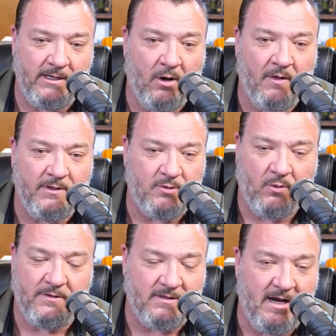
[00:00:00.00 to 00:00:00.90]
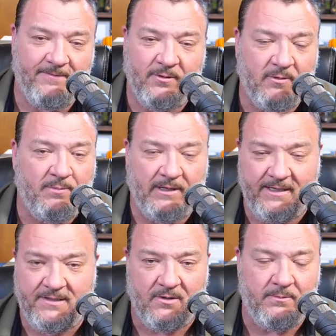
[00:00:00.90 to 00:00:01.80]
on the doors and have to
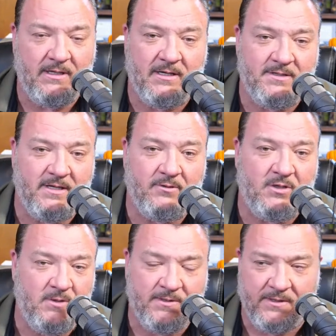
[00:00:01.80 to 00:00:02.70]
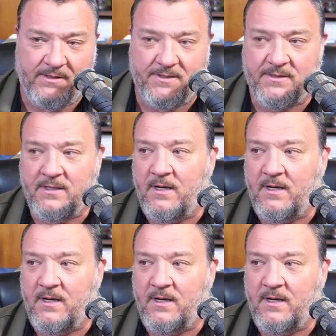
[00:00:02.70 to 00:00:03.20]
replace them because they're useless.